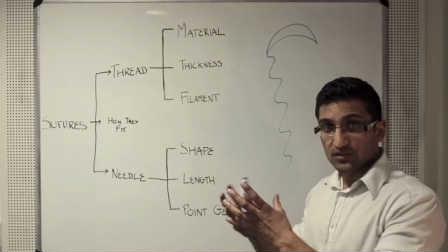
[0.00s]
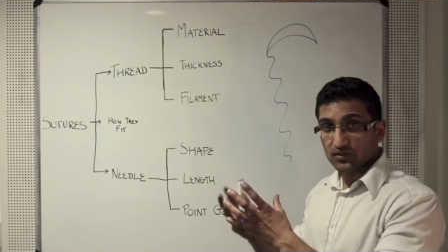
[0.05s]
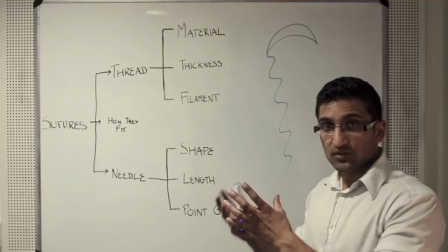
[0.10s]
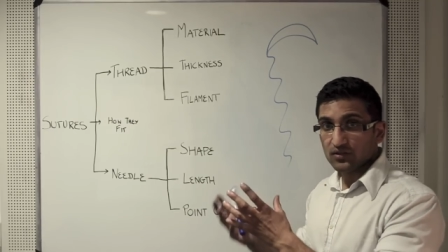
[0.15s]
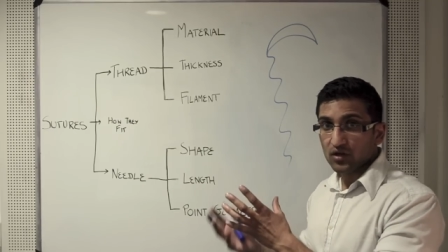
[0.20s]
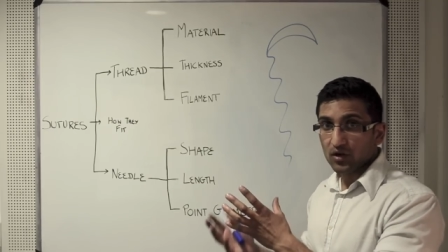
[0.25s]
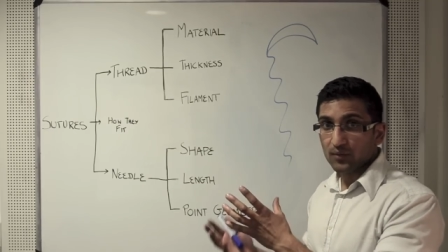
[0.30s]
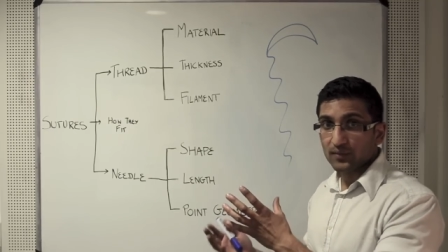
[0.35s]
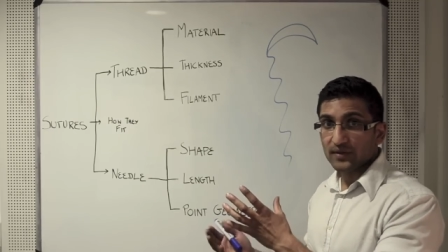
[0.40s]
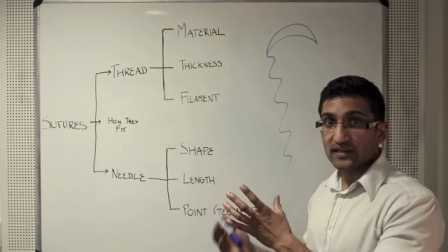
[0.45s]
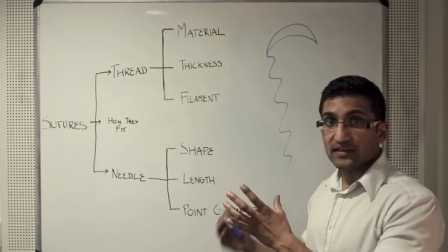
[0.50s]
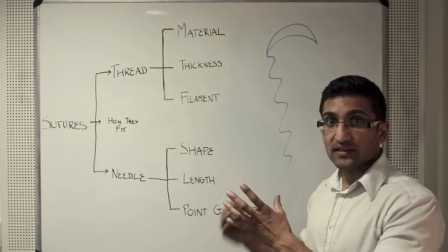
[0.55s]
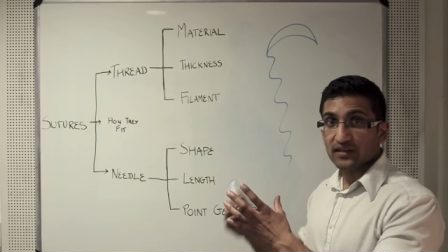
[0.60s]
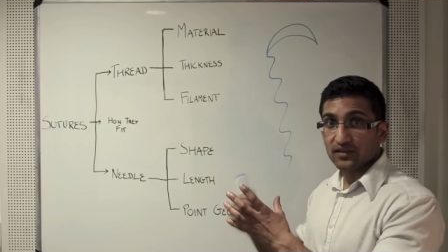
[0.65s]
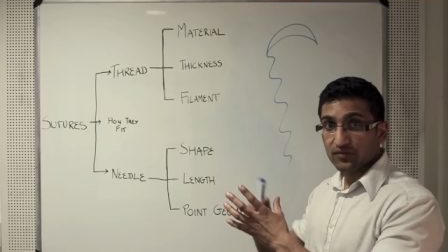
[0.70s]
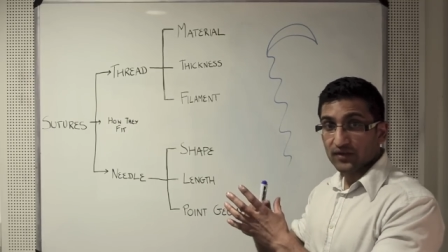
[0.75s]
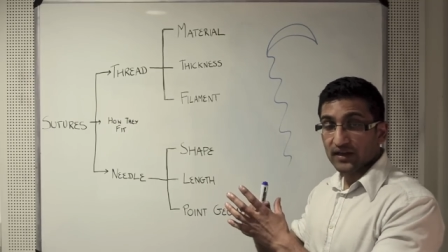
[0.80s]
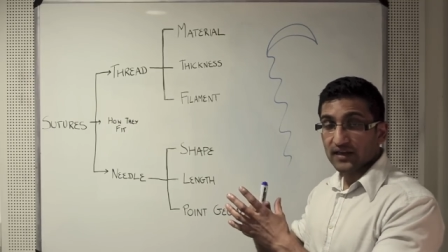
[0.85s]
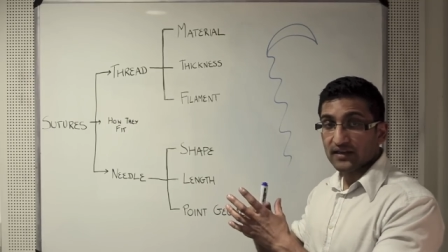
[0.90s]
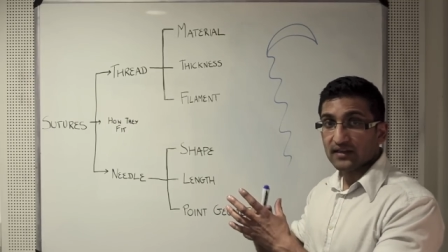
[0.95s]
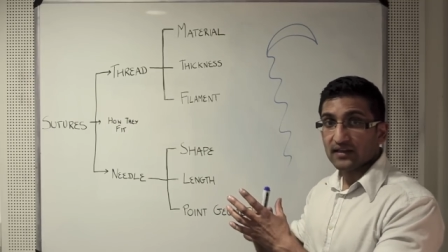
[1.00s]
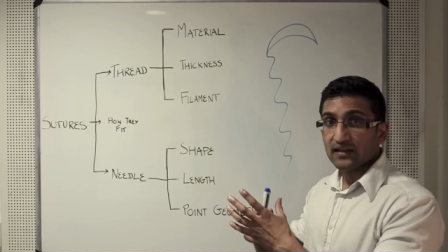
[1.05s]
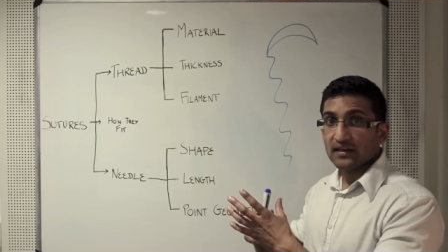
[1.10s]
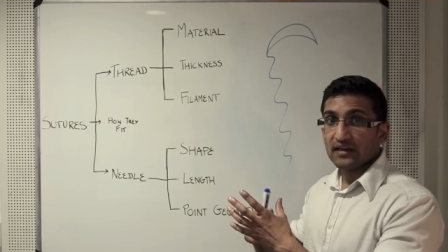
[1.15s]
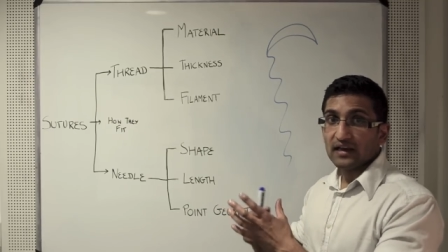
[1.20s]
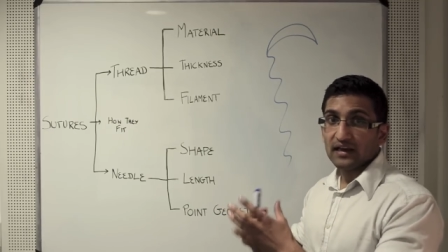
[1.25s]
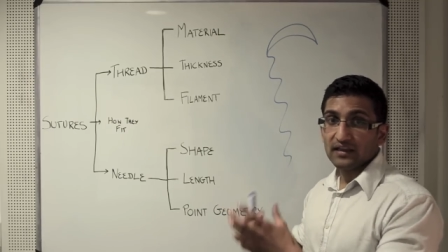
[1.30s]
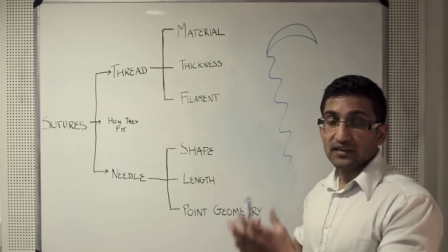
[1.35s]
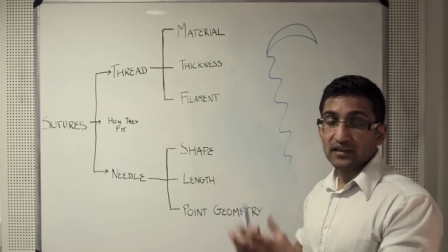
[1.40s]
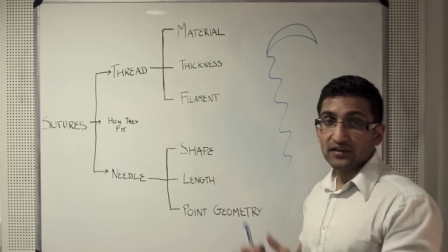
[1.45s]
to accommodate a thread,
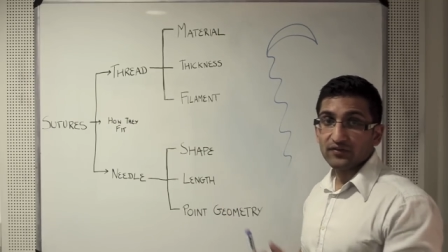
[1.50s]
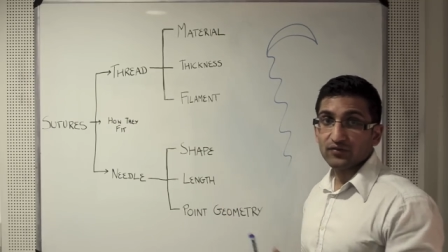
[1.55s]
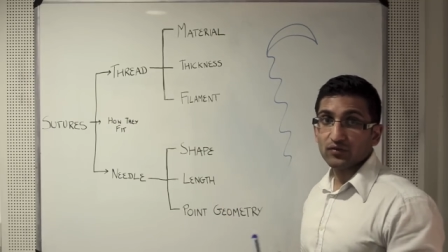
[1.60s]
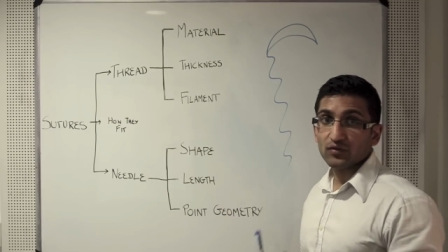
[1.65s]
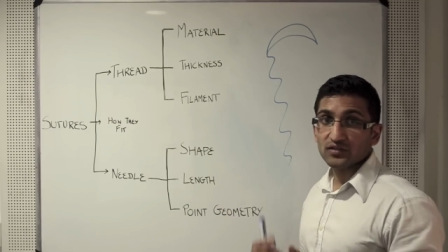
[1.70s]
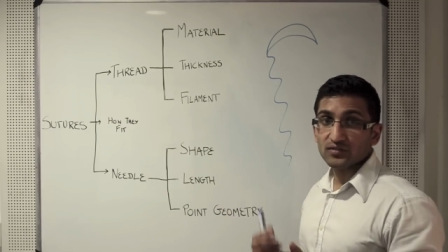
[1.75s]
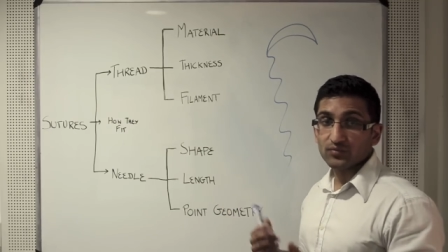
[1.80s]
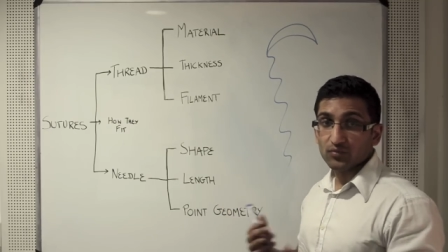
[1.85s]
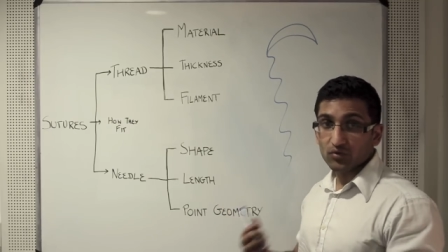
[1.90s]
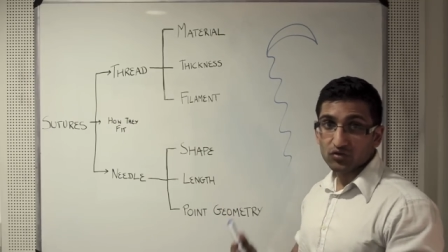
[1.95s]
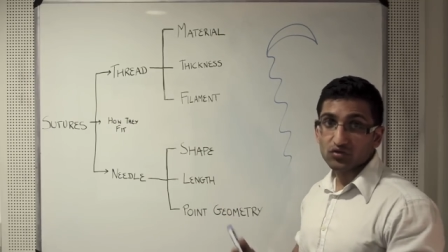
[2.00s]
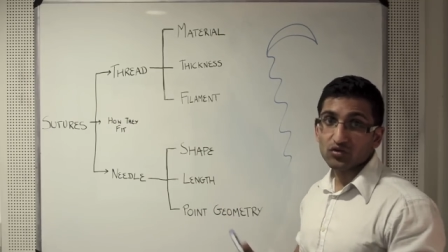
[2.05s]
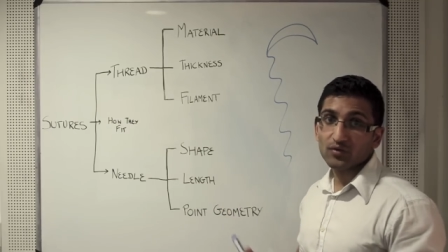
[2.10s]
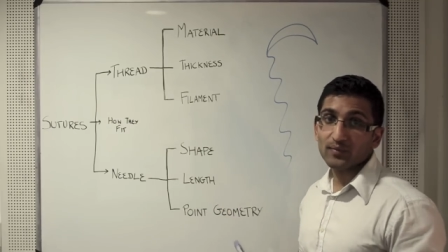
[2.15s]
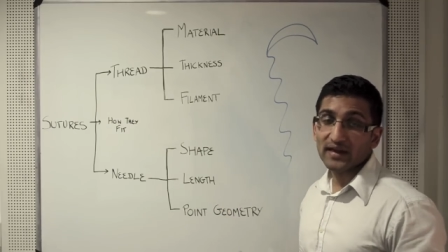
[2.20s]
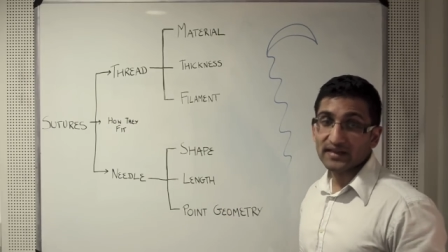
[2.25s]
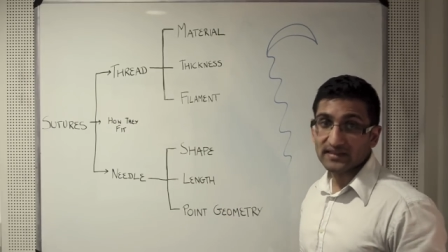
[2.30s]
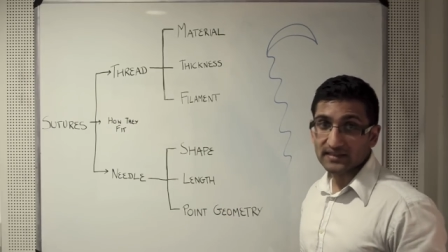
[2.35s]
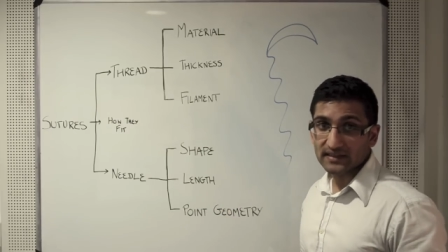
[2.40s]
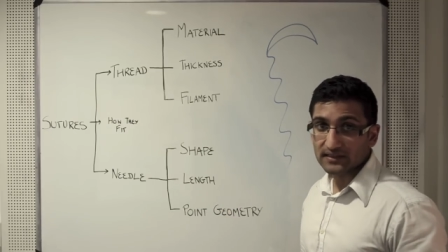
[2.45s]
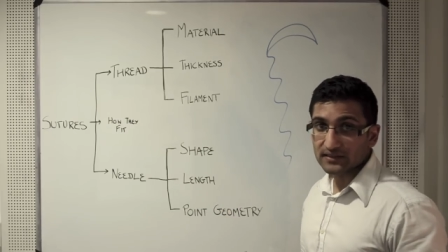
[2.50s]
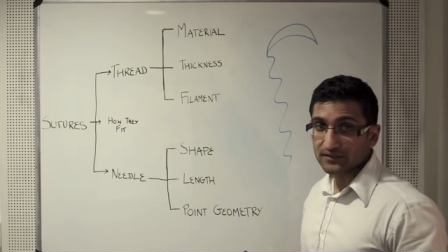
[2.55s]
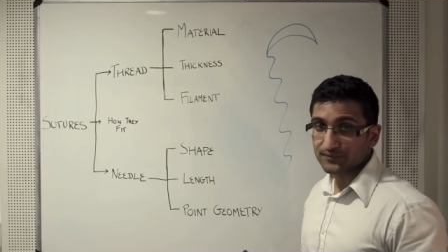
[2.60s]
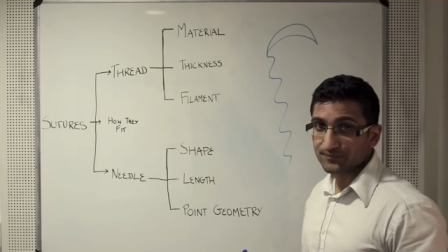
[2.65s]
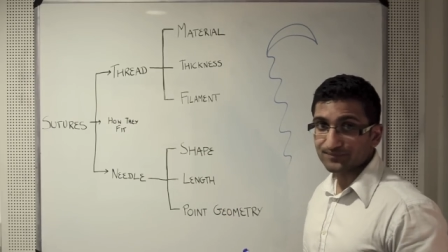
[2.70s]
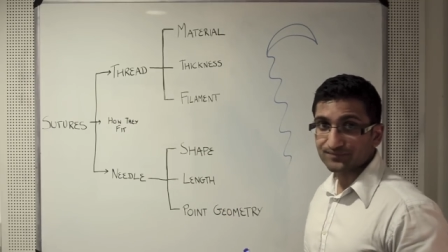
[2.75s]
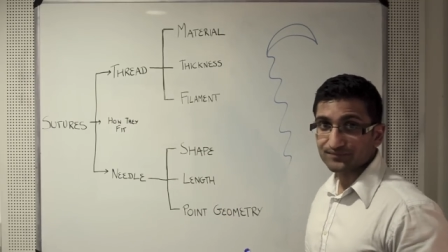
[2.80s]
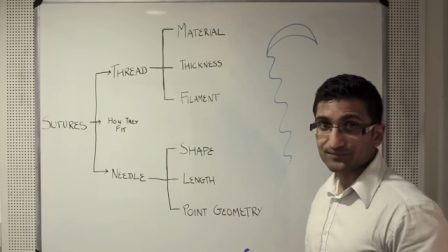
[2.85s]
and therefore it's more traumatic.